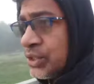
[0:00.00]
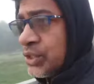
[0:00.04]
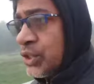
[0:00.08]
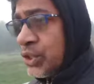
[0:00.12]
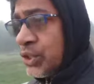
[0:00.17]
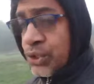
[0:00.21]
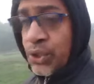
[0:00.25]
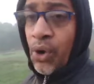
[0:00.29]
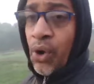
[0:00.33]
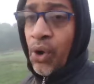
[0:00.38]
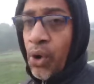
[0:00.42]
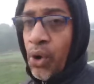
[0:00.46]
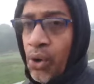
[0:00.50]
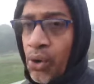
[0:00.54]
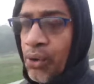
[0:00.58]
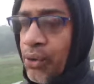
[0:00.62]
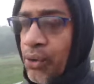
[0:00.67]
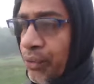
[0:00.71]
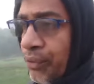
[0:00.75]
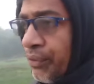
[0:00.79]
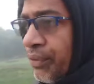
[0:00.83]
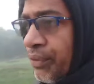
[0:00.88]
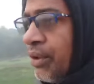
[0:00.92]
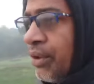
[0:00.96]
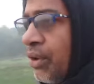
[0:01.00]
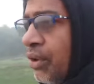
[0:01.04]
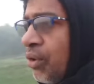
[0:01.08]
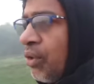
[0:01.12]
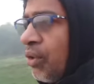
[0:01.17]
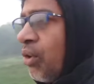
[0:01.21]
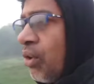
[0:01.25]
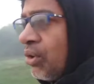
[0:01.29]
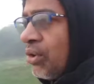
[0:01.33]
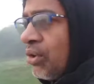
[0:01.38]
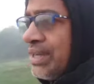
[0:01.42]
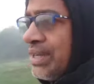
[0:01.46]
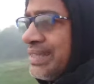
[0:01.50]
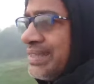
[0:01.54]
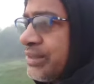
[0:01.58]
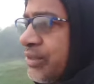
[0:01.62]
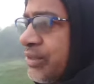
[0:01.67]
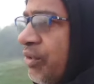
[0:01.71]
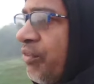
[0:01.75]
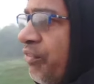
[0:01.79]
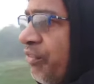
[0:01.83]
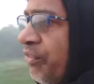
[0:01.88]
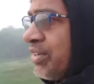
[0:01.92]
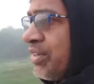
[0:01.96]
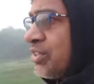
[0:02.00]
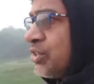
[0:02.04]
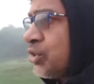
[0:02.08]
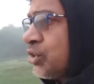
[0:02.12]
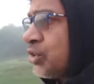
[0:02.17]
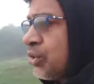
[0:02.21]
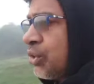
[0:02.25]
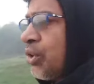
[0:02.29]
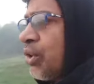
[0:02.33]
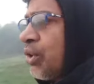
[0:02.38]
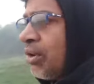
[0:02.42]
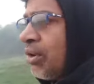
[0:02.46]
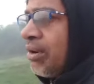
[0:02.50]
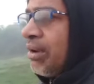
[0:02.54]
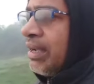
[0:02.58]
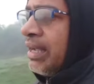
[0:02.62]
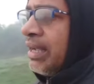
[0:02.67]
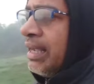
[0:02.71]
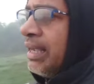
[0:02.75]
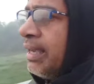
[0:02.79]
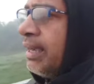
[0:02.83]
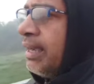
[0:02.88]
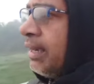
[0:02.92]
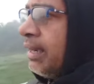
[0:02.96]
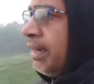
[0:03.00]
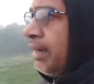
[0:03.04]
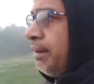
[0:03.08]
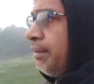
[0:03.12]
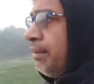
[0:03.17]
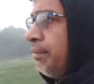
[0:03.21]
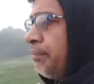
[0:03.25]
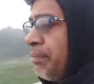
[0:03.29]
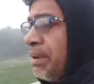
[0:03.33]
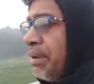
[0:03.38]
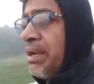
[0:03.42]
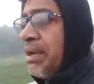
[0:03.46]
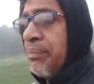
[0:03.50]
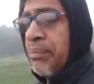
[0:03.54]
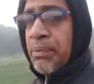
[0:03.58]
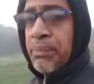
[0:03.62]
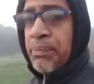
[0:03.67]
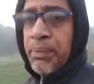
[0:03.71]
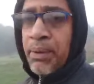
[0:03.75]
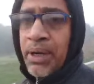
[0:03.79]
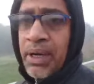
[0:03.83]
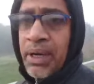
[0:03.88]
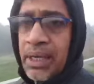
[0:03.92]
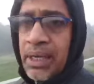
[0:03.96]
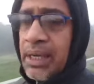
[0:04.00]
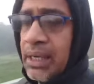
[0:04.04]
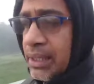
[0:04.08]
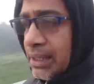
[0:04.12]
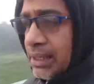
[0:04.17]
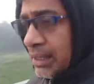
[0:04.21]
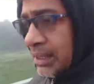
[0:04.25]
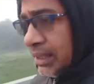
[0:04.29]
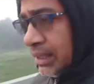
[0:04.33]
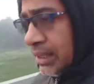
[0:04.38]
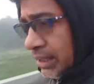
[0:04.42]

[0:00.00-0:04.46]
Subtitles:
saw. Always often saw many people.